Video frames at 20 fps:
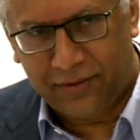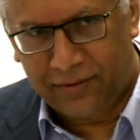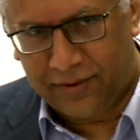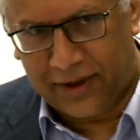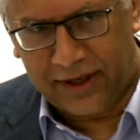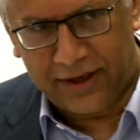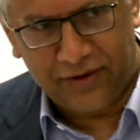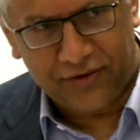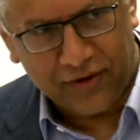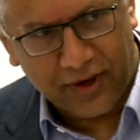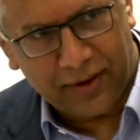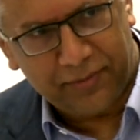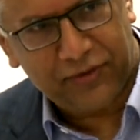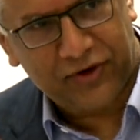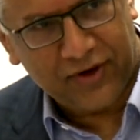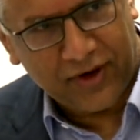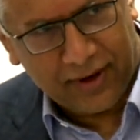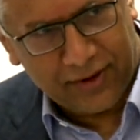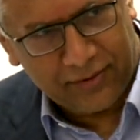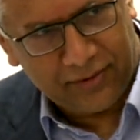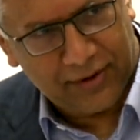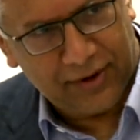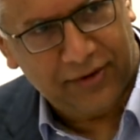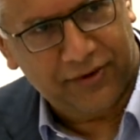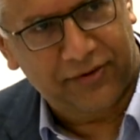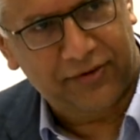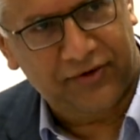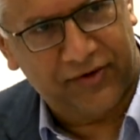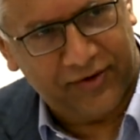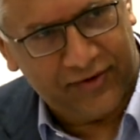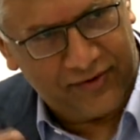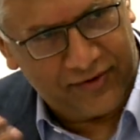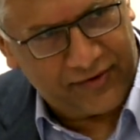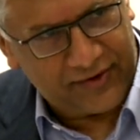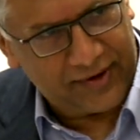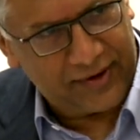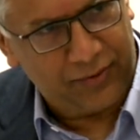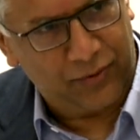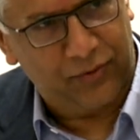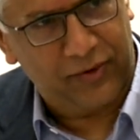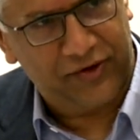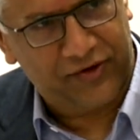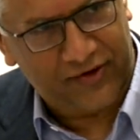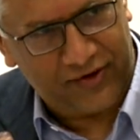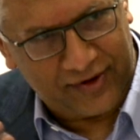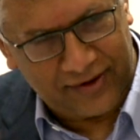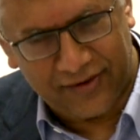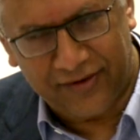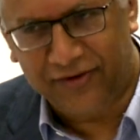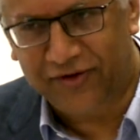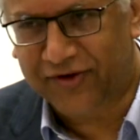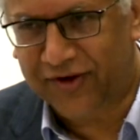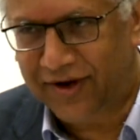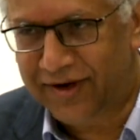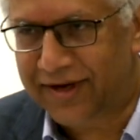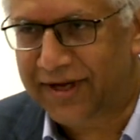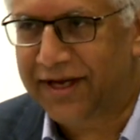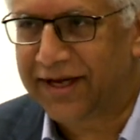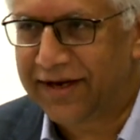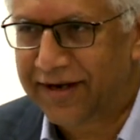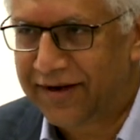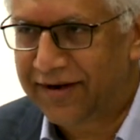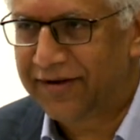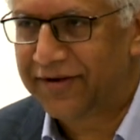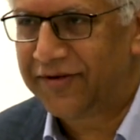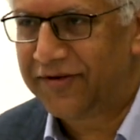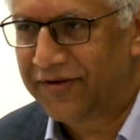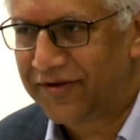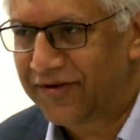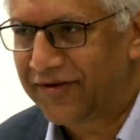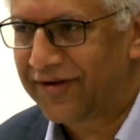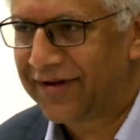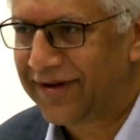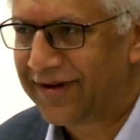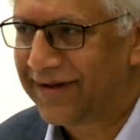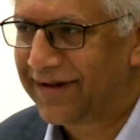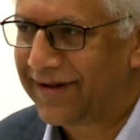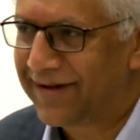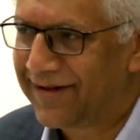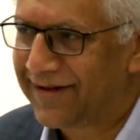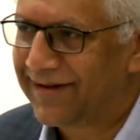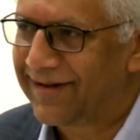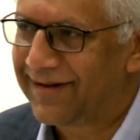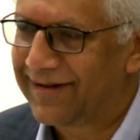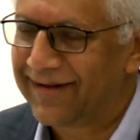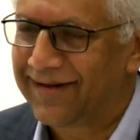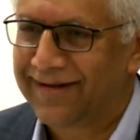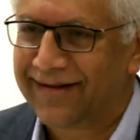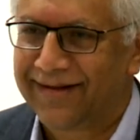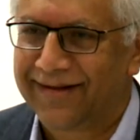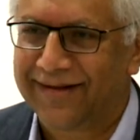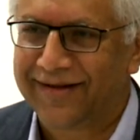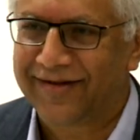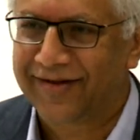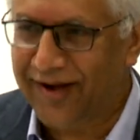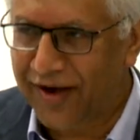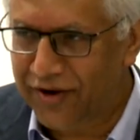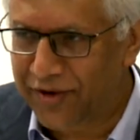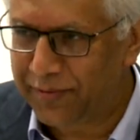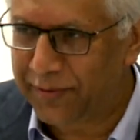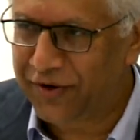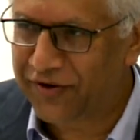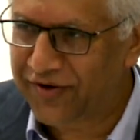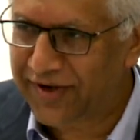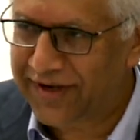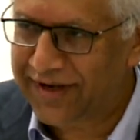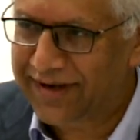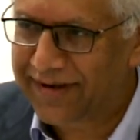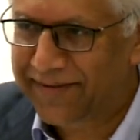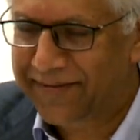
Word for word: Raindrops on roses and whiskers on kittens. The sound of music.